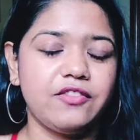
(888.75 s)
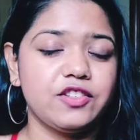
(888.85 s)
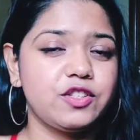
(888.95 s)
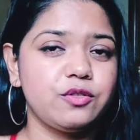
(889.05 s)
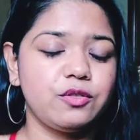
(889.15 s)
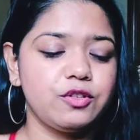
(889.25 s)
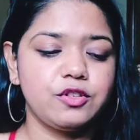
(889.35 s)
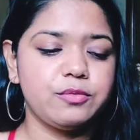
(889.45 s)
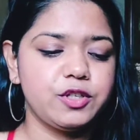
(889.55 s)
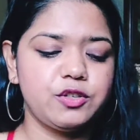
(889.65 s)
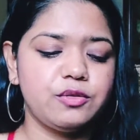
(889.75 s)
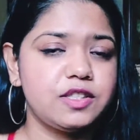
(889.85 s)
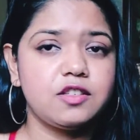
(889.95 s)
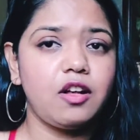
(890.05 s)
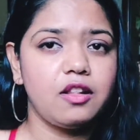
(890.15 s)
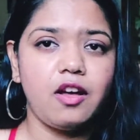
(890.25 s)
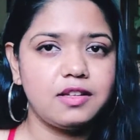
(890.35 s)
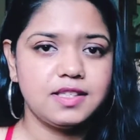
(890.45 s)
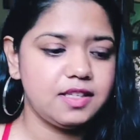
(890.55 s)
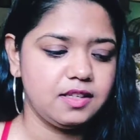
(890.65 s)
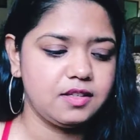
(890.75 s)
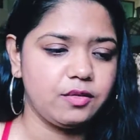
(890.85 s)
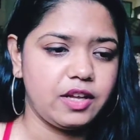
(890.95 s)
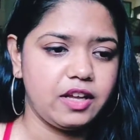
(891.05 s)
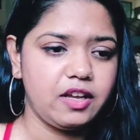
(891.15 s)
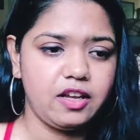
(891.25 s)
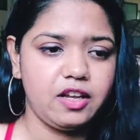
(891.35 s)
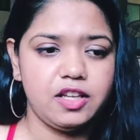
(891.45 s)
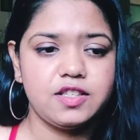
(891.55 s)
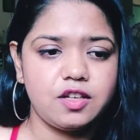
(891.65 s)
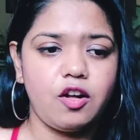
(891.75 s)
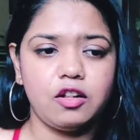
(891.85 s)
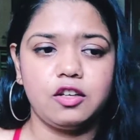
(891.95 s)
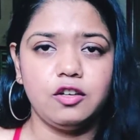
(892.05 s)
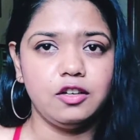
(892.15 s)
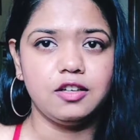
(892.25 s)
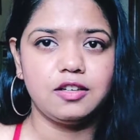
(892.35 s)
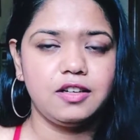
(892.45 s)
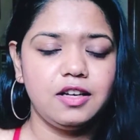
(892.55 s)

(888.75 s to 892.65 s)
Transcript: if it's too good to be true, it's all nonsense, okay? It's all good.